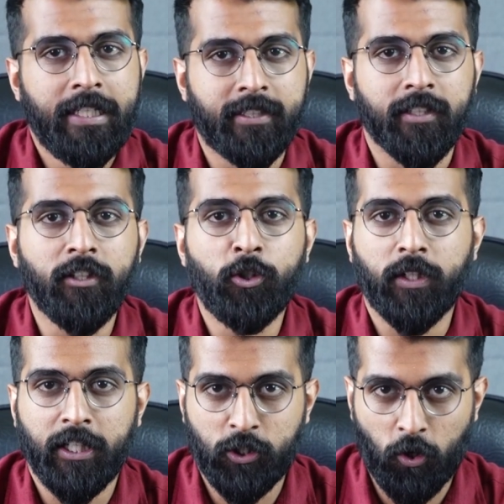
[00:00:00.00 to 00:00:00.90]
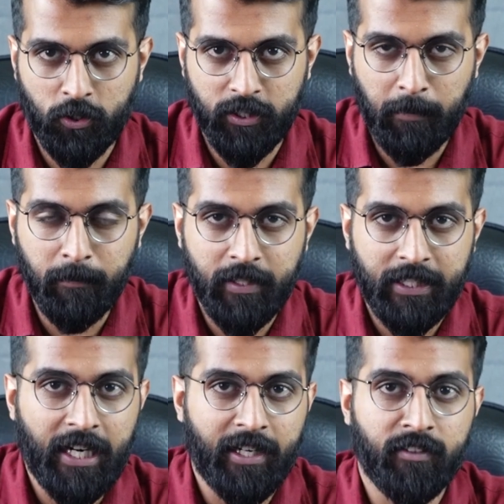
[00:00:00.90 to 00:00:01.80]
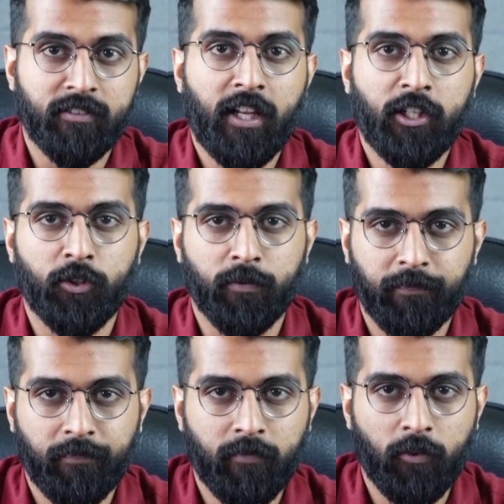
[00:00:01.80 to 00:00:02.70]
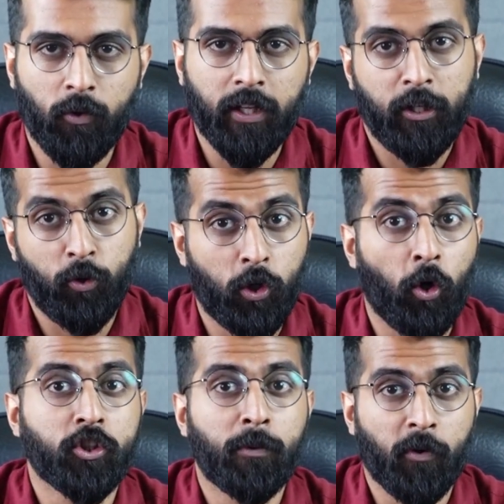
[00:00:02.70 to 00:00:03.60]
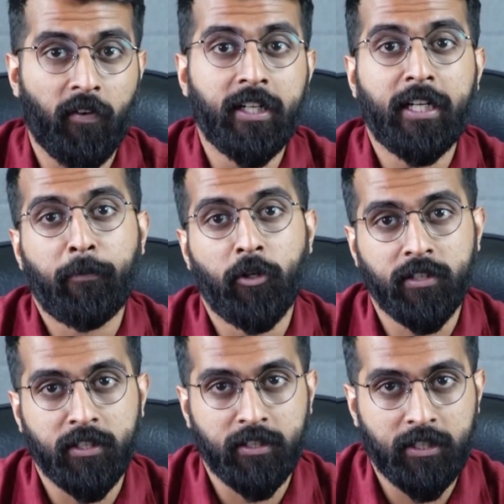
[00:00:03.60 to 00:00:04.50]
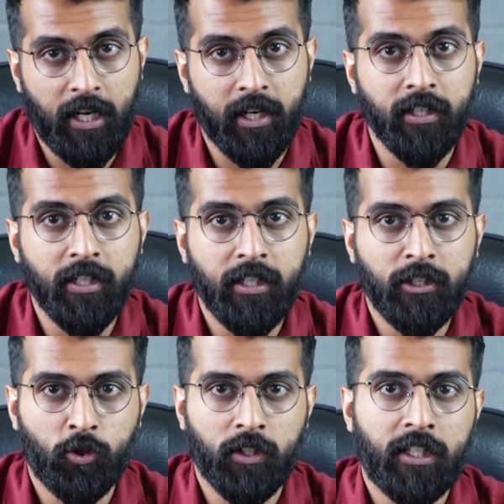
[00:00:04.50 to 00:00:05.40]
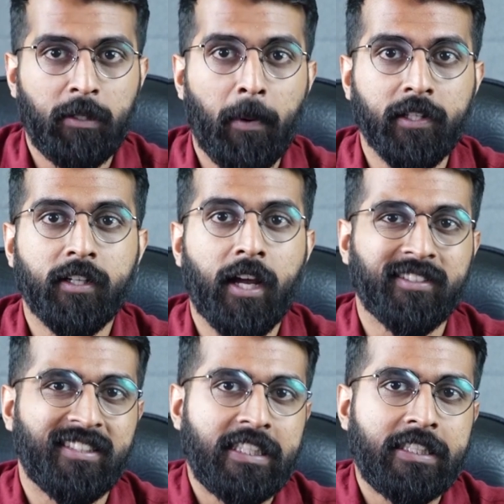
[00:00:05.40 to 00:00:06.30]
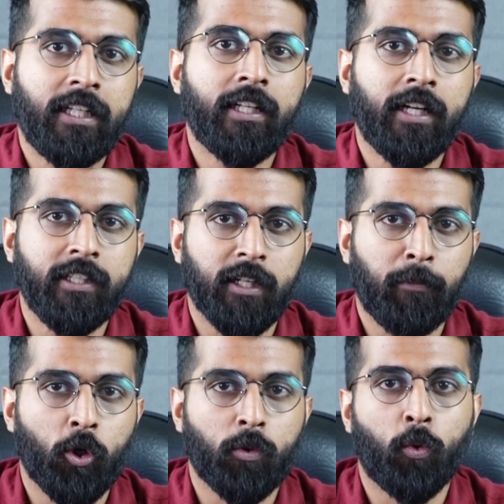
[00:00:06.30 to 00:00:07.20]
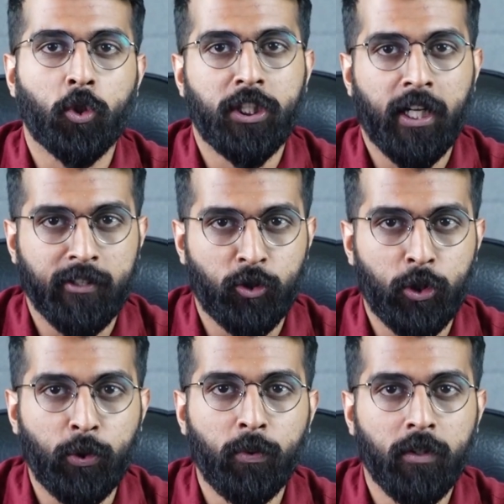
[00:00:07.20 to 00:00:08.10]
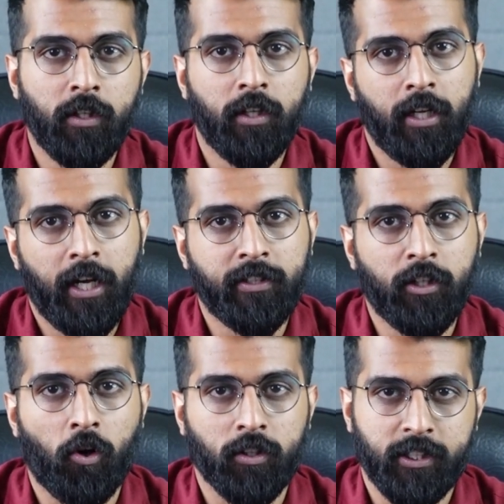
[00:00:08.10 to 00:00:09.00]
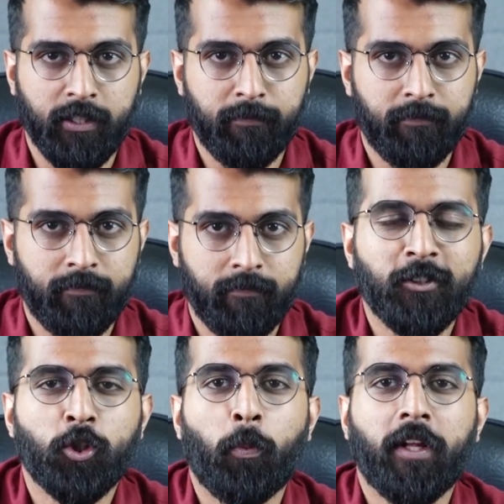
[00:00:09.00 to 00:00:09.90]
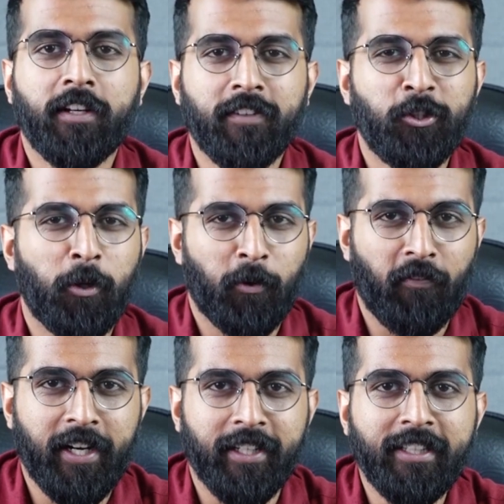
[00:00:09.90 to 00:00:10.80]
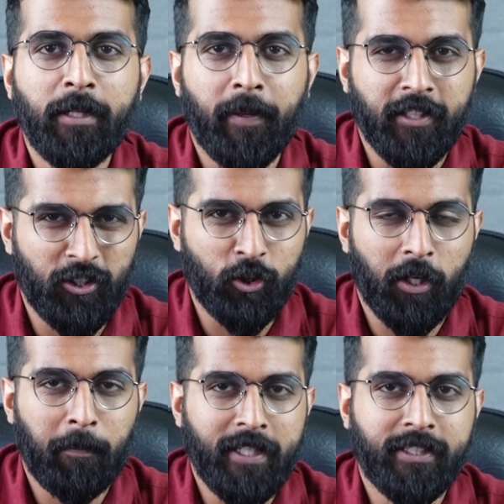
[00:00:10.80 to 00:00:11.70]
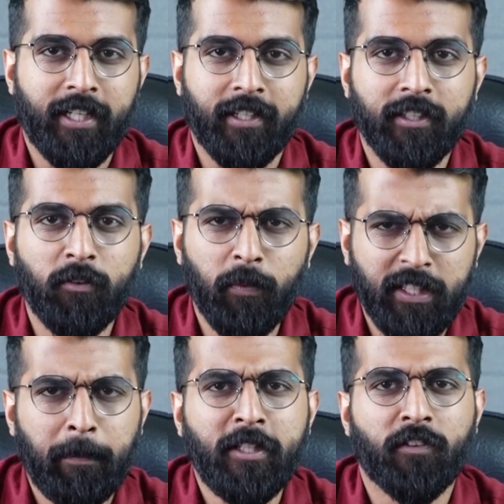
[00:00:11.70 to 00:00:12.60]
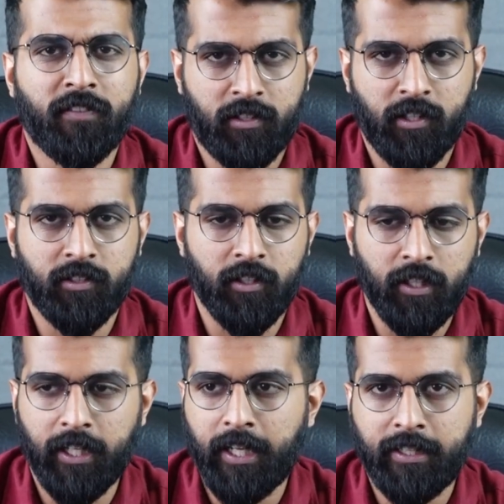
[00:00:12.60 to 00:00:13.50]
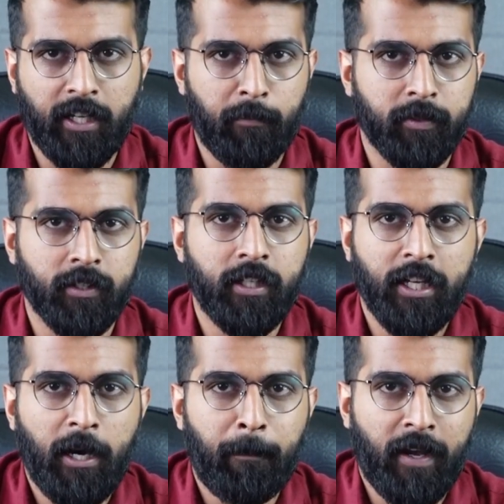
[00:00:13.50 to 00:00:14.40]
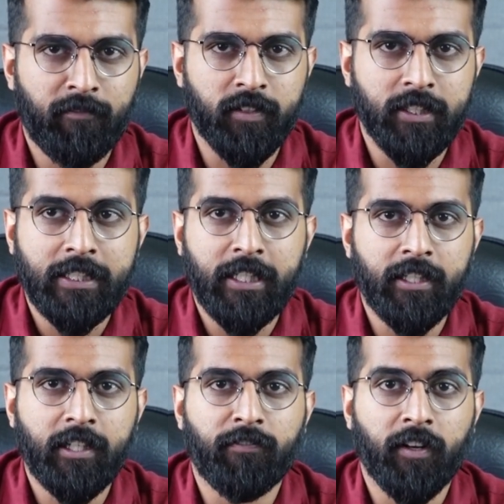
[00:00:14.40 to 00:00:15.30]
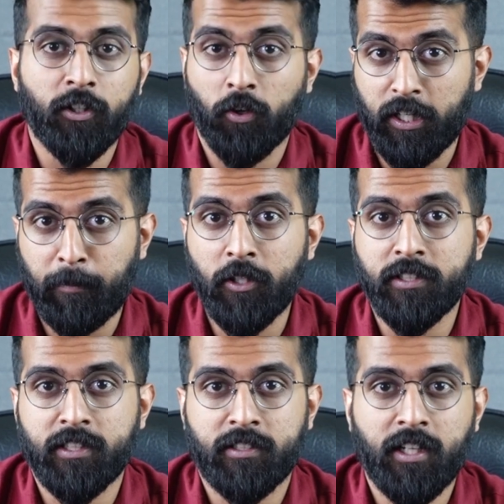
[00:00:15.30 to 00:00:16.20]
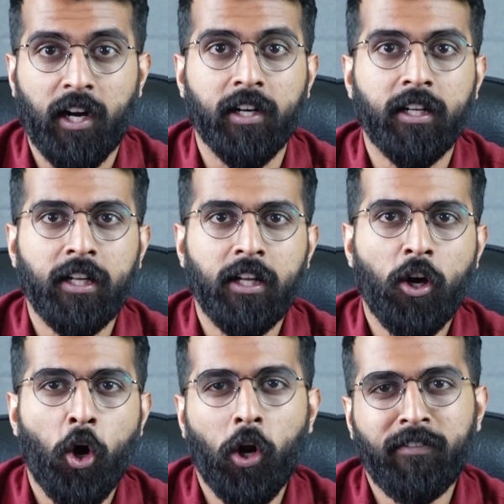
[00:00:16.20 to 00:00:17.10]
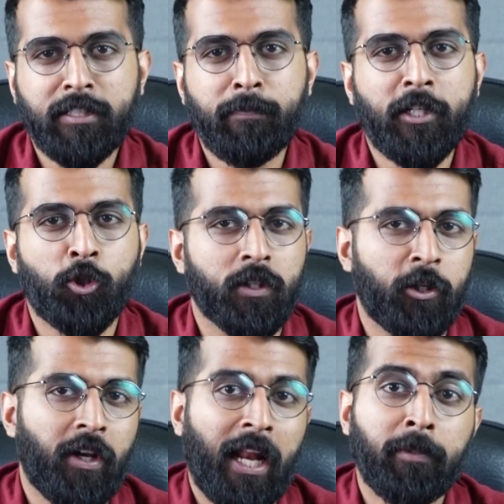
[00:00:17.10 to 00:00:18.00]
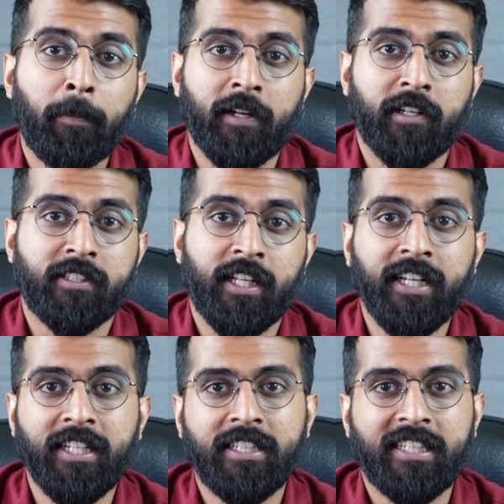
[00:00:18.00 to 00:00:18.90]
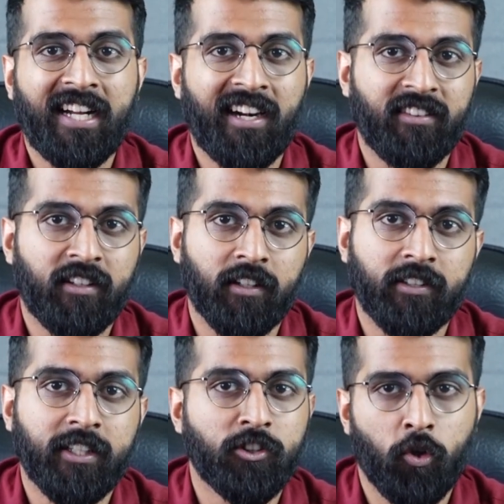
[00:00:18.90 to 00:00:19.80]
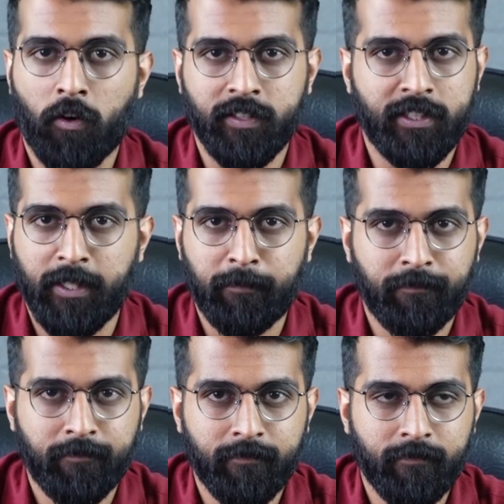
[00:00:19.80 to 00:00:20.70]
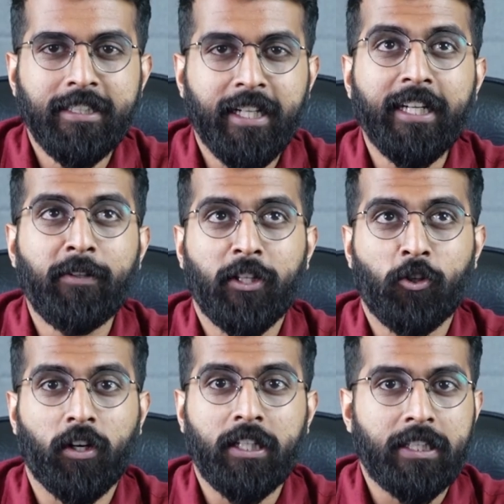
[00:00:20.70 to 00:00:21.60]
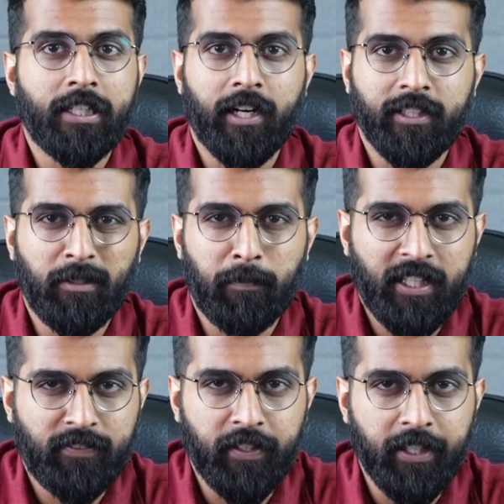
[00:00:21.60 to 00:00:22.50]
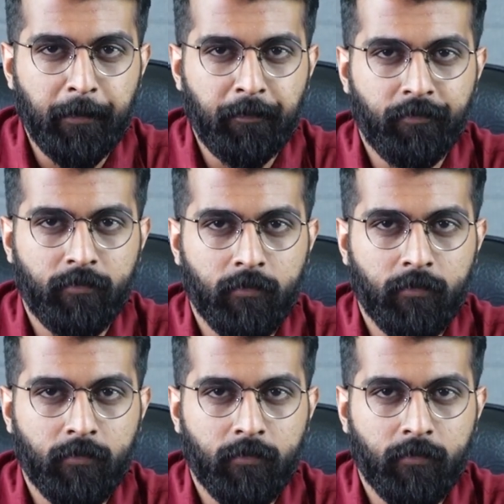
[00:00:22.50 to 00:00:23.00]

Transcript: Later, you can talk to them regarding the schedule. Again, you could also provide an immunization card so that the mother has a detailed idea about what she has to do in the long term. So whenever you're providing the patient or a bystander with a piece of literature, like example, a pamphlet, a leaflet or an immunization card, always make sure that you help them understand regarding the contents of the same. Secondly, we are talking regarding the breastfeeding.